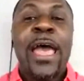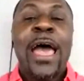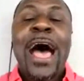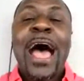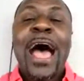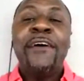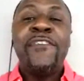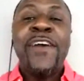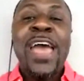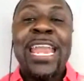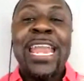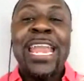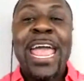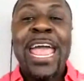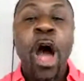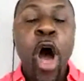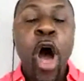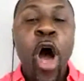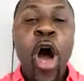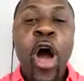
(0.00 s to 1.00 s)
I've had
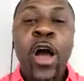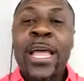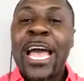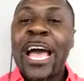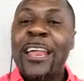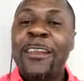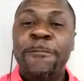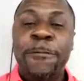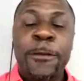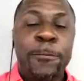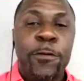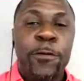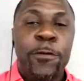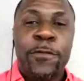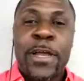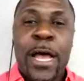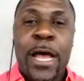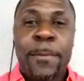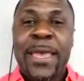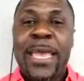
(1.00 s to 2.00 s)
all kinds of people who've
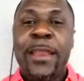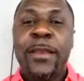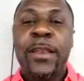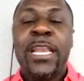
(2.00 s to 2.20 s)
come in,